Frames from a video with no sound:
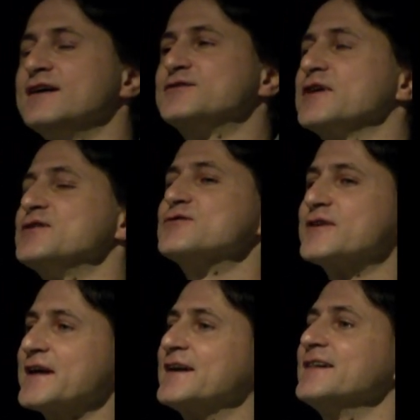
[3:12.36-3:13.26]
trick you to
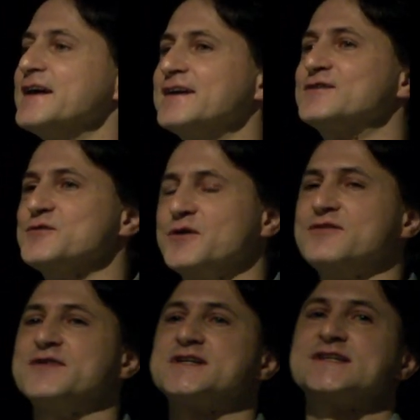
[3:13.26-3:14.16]
click a link to go on a
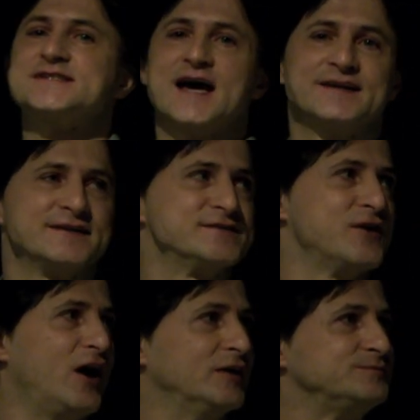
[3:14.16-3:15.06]
phishing site, and so
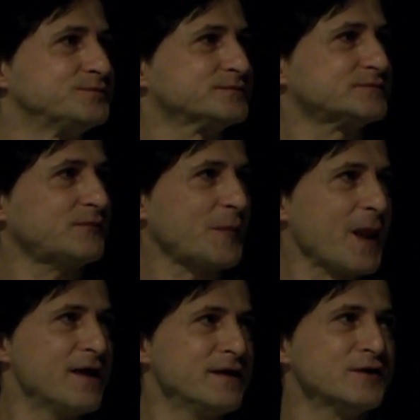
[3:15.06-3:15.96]
on.
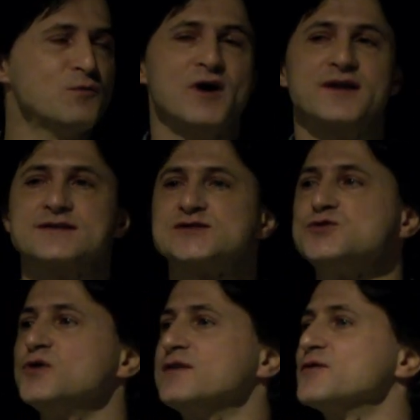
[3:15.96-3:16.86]
Another one is
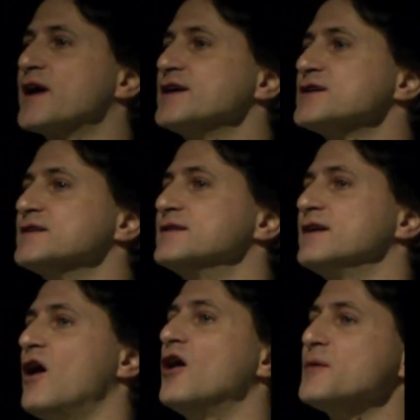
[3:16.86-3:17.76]
tool invocation, the
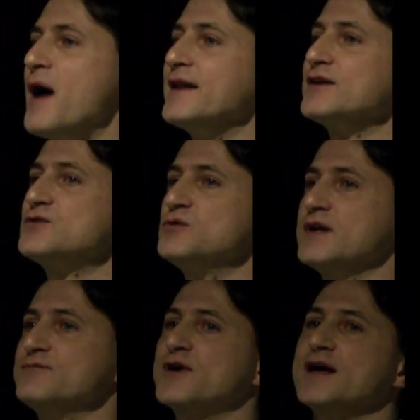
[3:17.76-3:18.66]
automatic tool
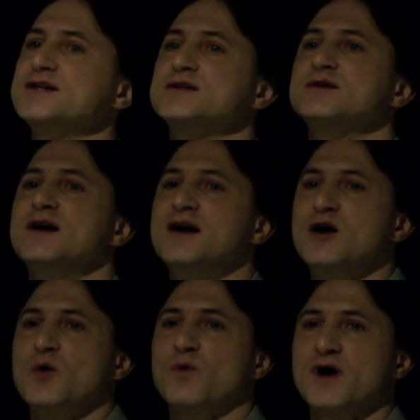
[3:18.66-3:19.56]
invocation,
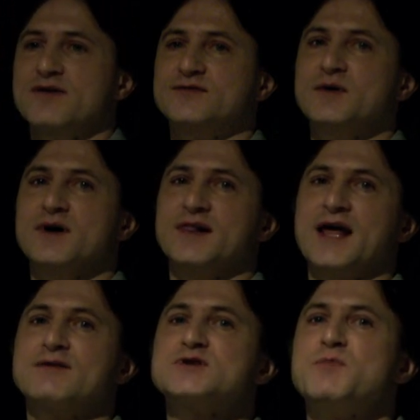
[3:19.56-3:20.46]
where if the
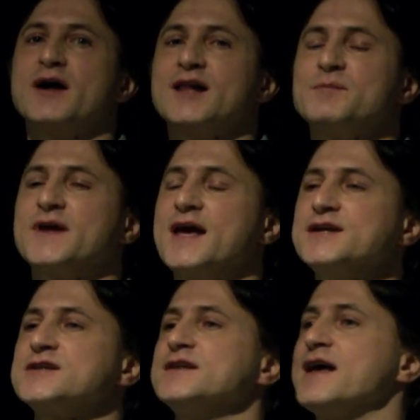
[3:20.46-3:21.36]
language model
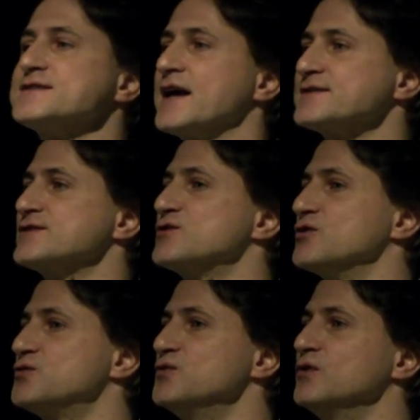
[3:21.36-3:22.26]
application has access to a
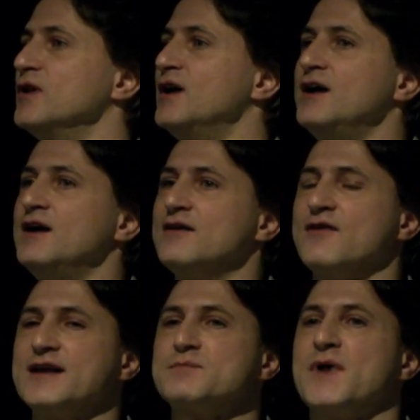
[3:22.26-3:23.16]
tool,
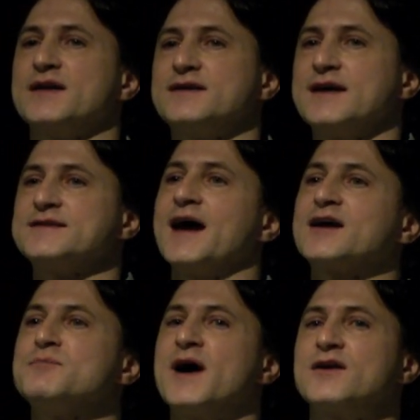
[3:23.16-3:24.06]
right, the
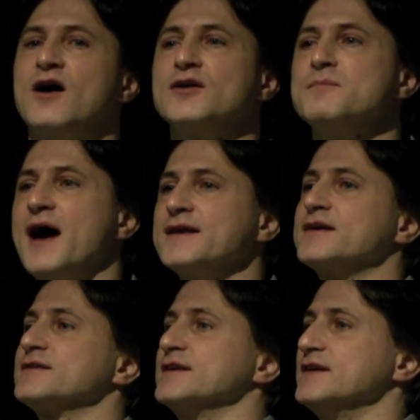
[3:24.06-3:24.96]
attacker might
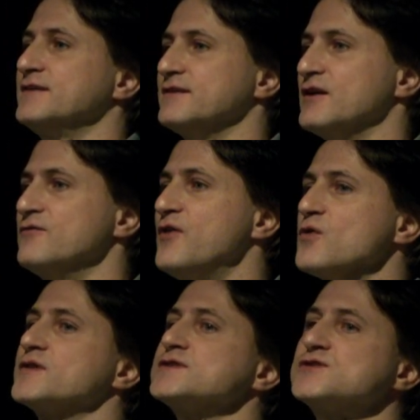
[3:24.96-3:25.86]
automatically
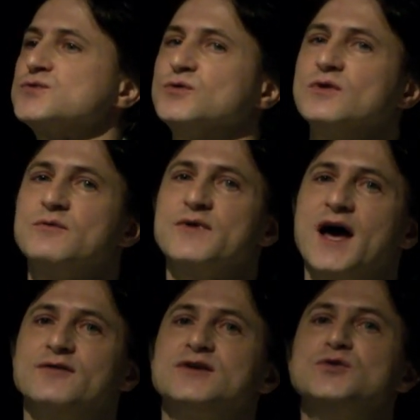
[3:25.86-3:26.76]
invoke this tool
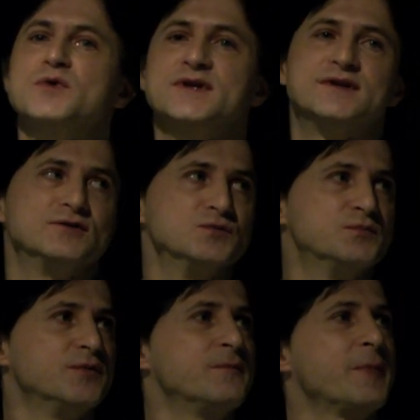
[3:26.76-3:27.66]
without a human in the
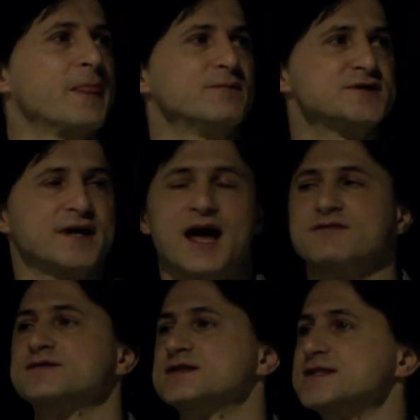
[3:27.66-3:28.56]
loop, which can
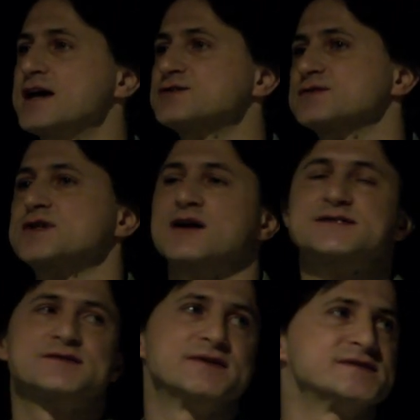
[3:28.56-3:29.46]
have disastrous
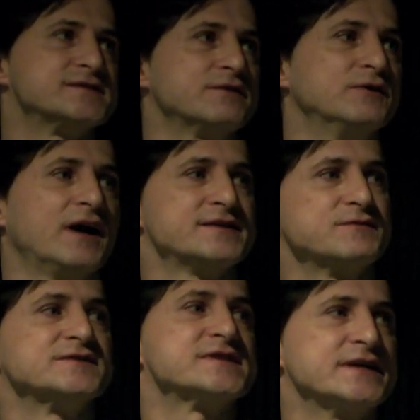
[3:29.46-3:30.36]
consequences, as
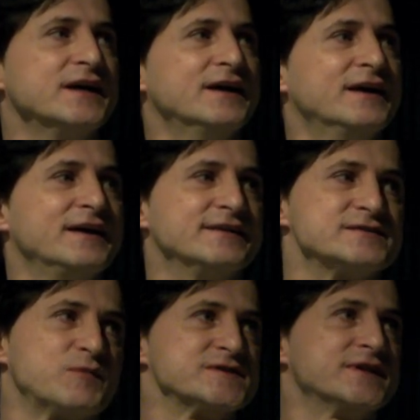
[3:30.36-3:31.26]
we'll see in this
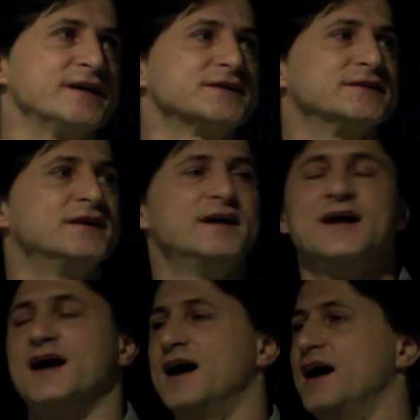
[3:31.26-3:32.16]
presentation.
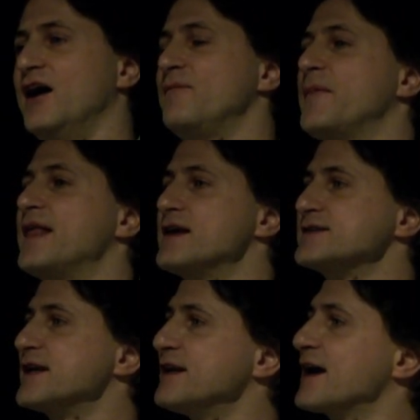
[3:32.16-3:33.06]
Then there's
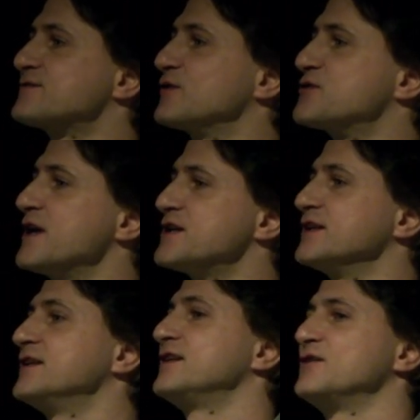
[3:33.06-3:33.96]
data
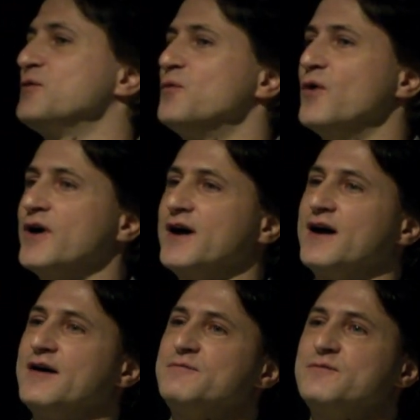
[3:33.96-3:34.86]
exfiltration,
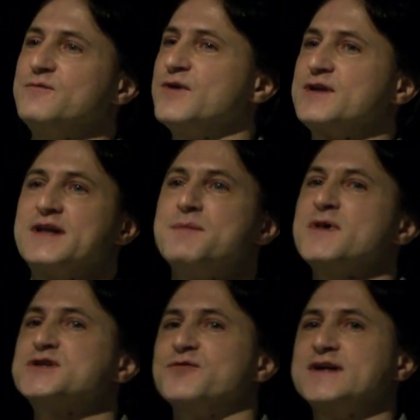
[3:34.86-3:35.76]
where with an
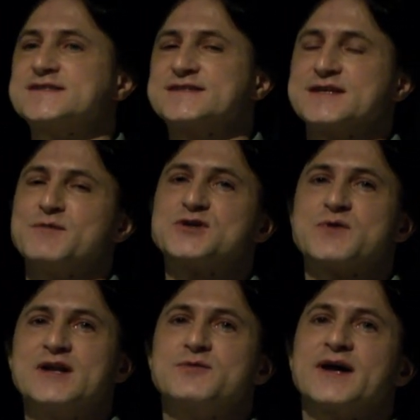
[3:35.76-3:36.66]
image, for instance, image
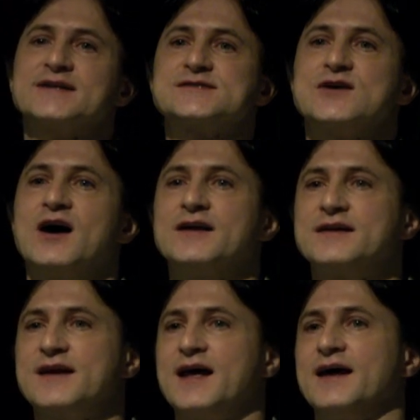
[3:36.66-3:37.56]
rendering and so on,
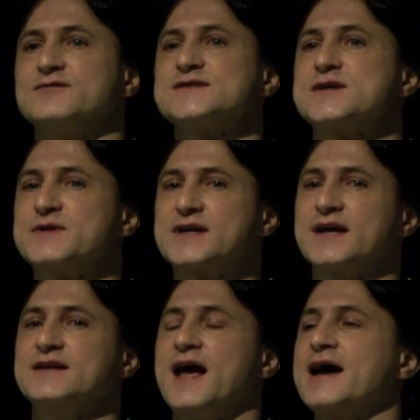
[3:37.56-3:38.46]
an adversary
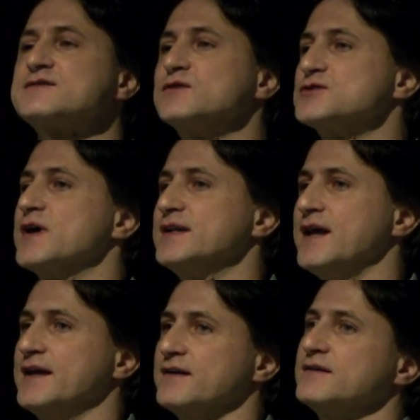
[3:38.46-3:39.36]
can exfiltrate
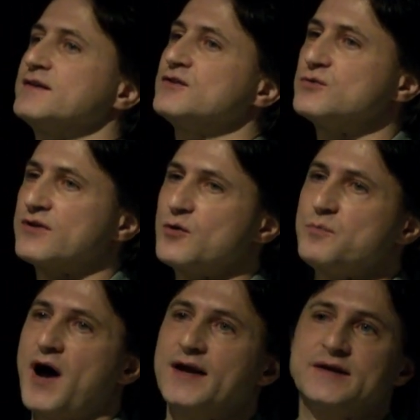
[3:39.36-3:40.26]
data to a third
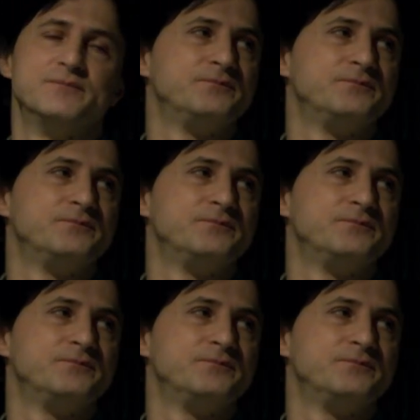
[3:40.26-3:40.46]
party.